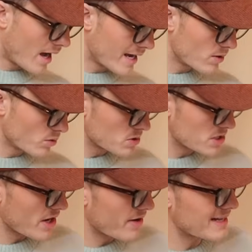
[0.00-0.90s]
I
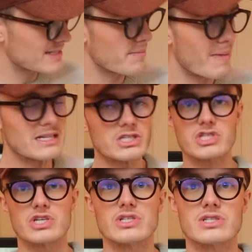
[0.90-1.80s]
also, as I
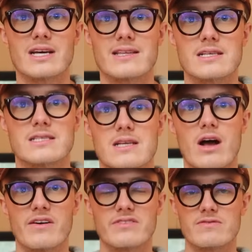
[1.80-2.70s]
mentioned at the
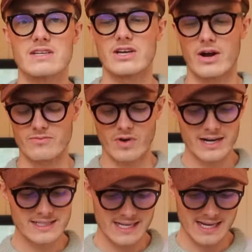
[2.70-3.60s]
start of the video, I'm
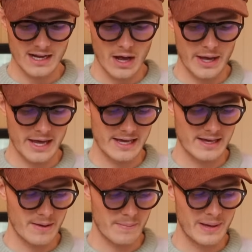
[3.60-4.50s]
writing
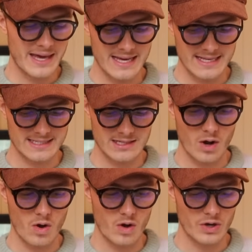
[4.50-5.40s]
a piece
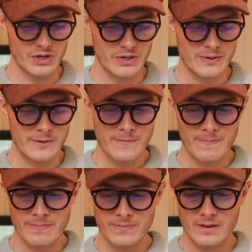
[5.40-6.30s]
on
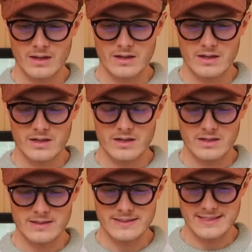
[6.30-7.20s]

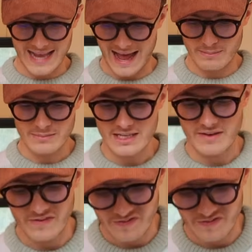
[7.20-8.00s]
stems and